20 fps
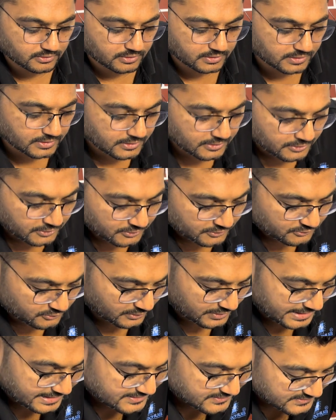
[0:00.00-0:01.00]
not. So
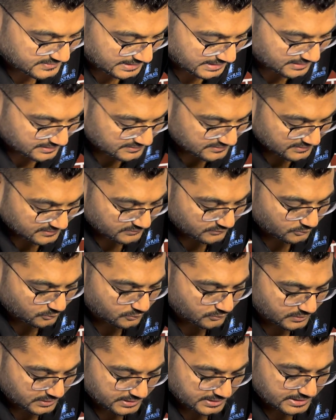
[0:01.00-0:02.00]
let's start. Just
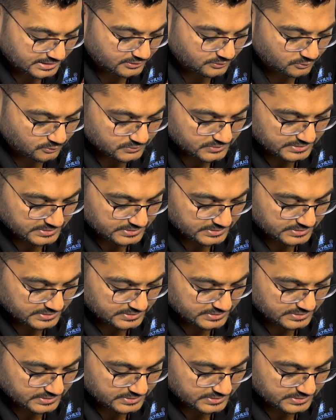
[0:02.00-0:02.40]
user need to